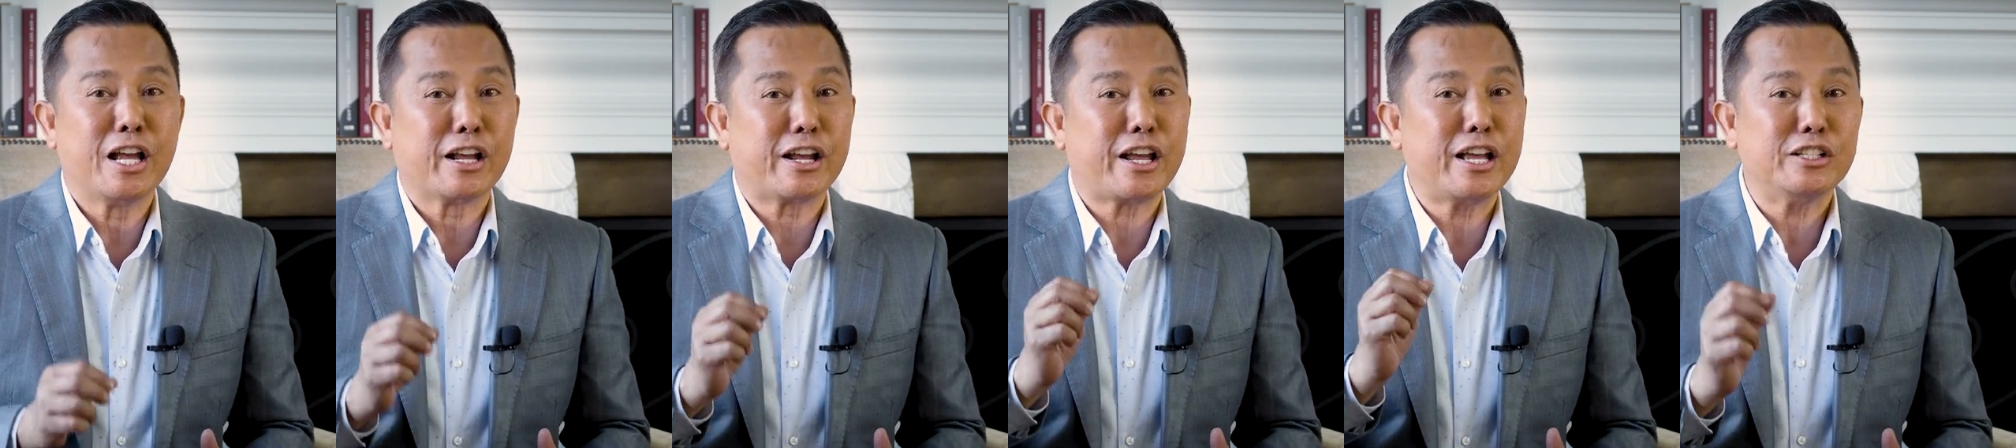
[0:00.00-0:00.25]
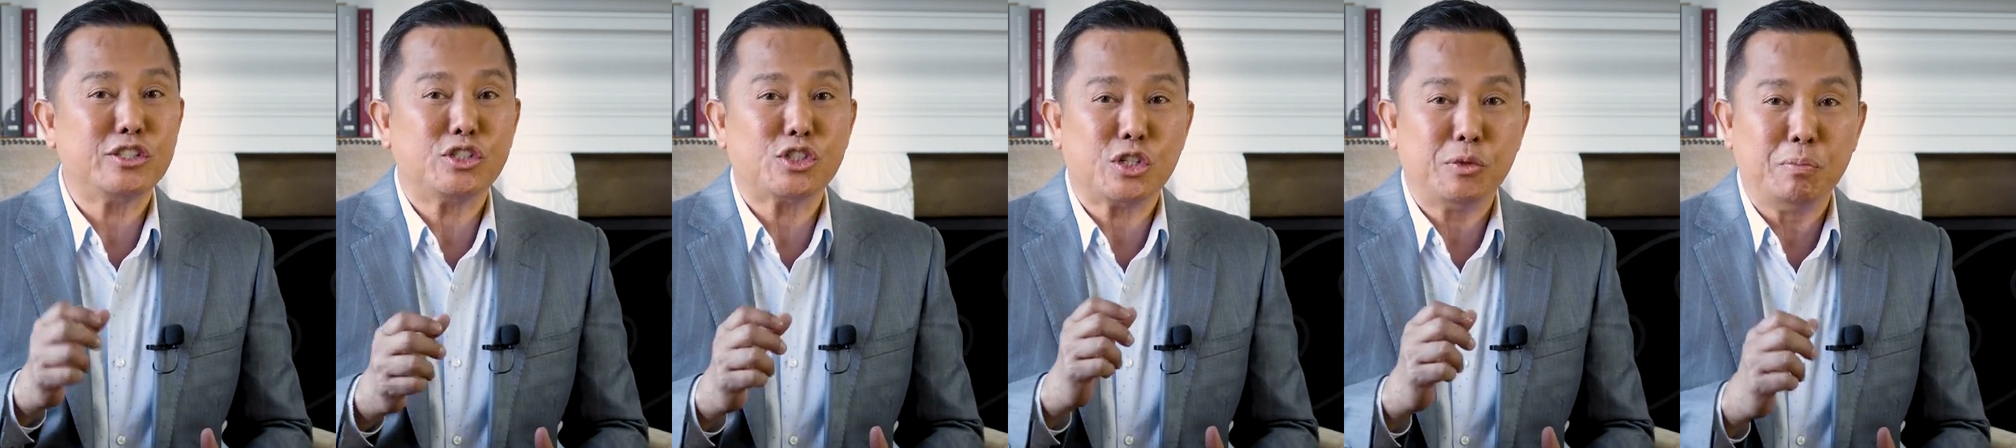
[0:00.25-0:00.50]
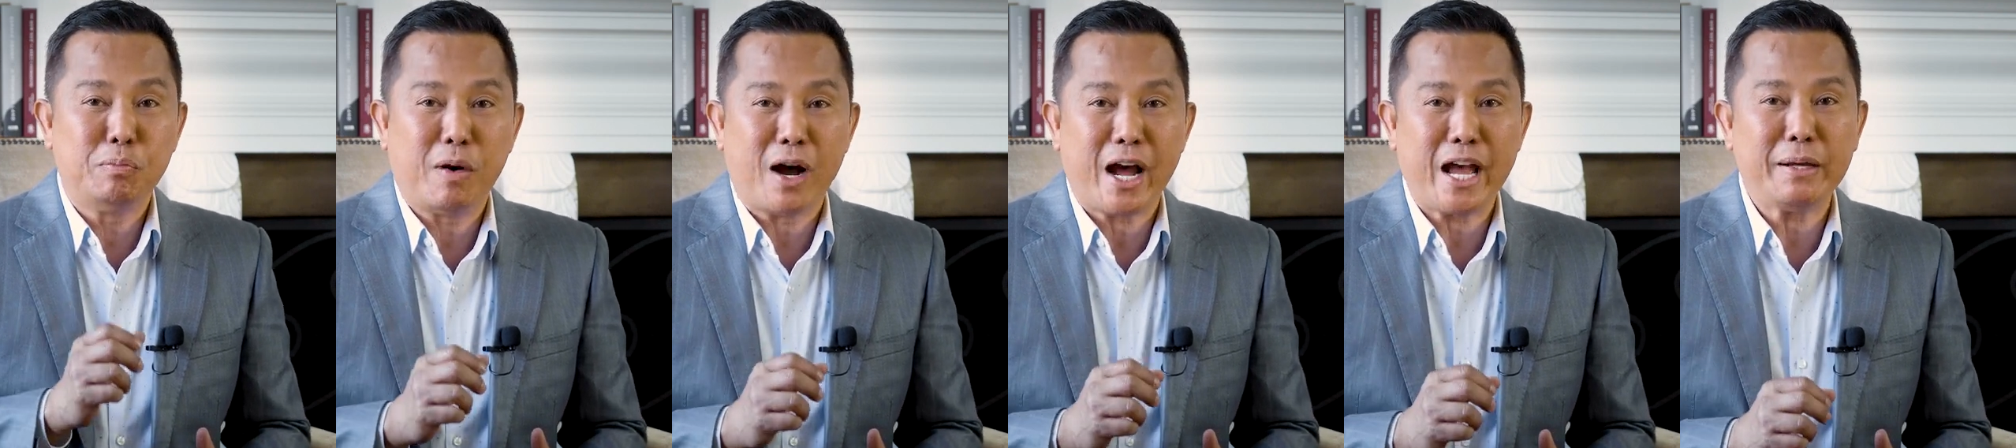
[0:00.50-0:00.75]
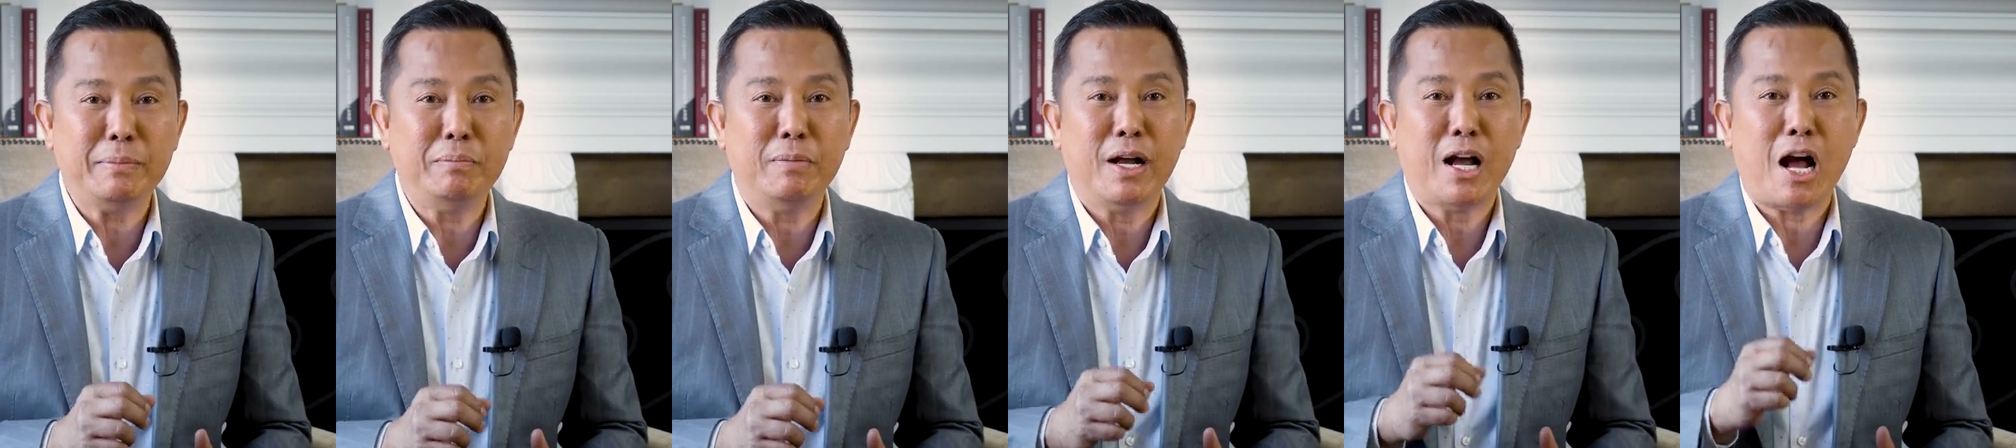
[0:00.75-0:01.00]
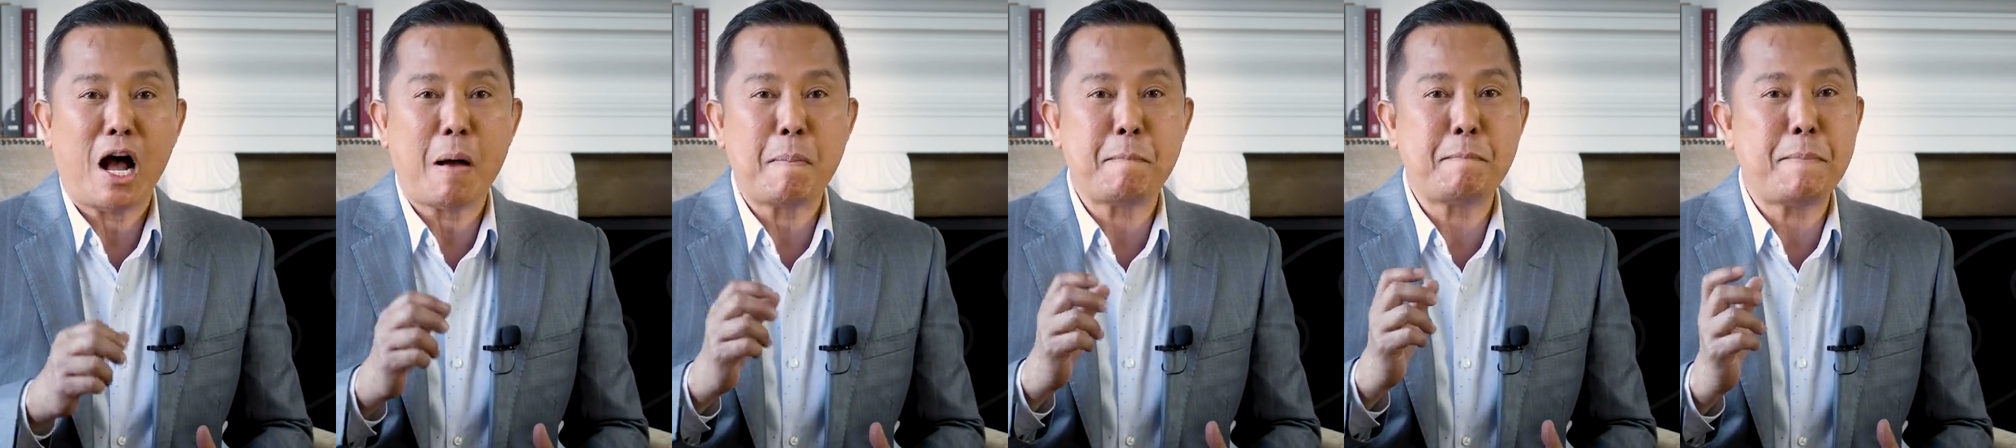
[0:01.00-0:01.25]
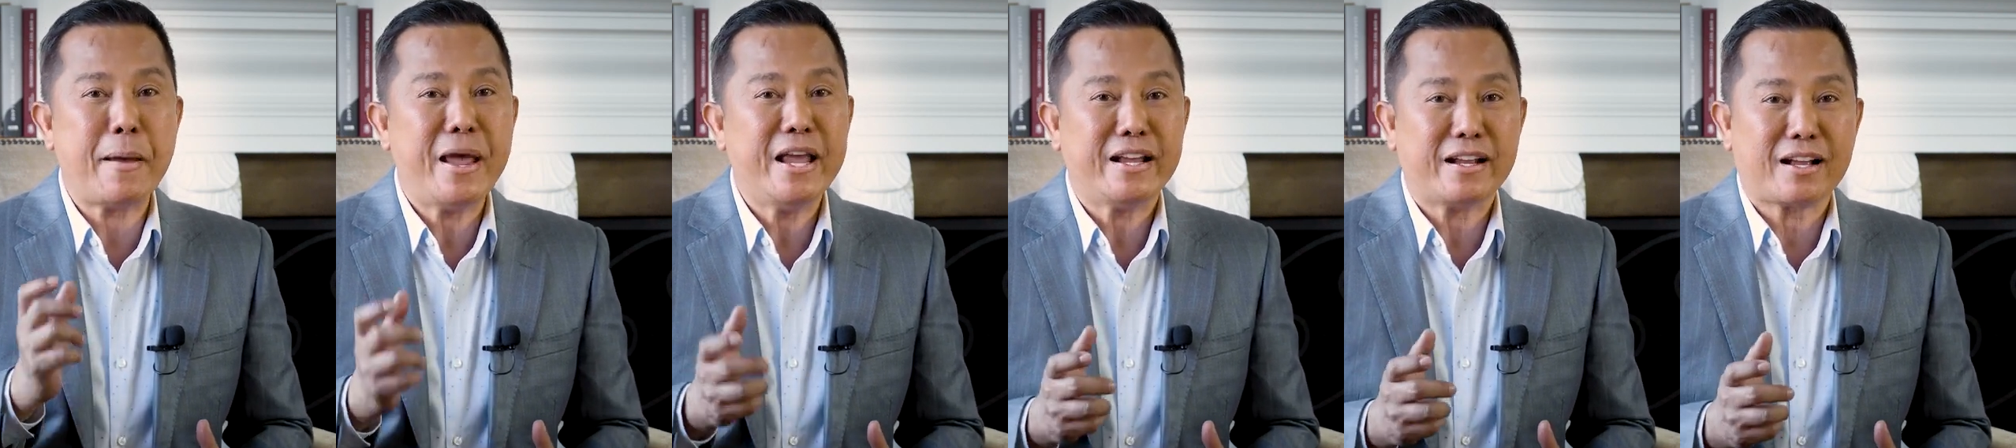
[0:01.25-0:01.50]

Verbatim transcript: can survive a pay